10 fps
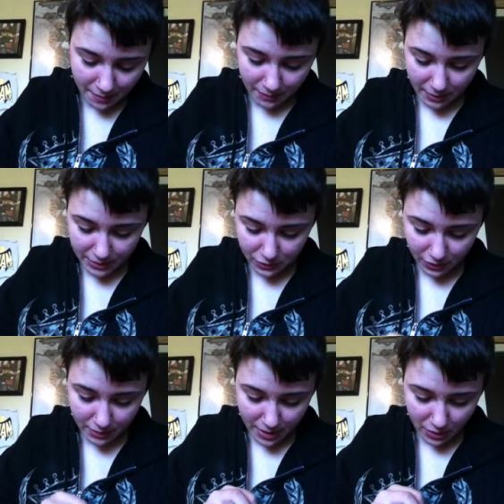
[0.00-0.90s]
Maybe
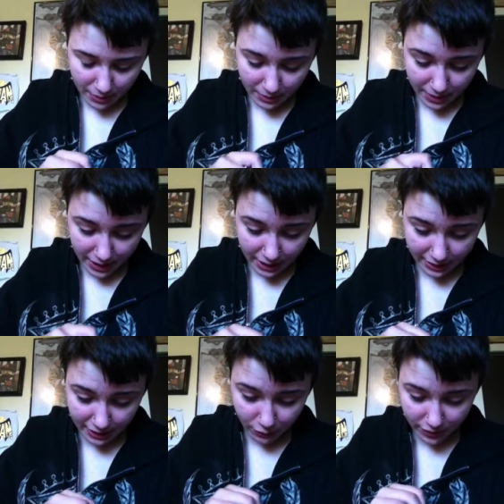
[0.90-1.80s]
sort them out. Maybe
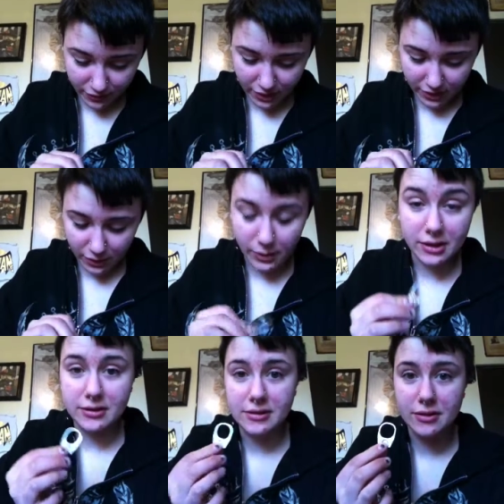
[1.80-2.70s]
get rid of the clear
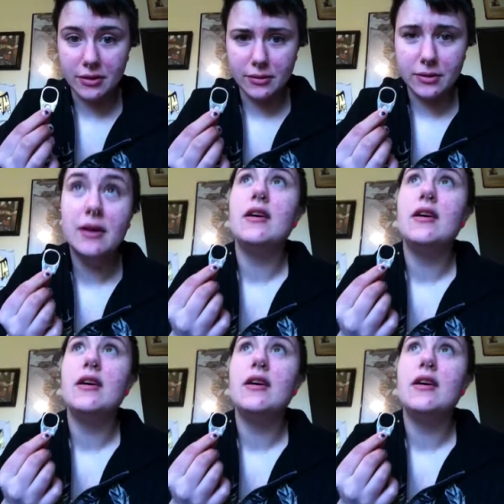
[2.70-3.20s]
ones or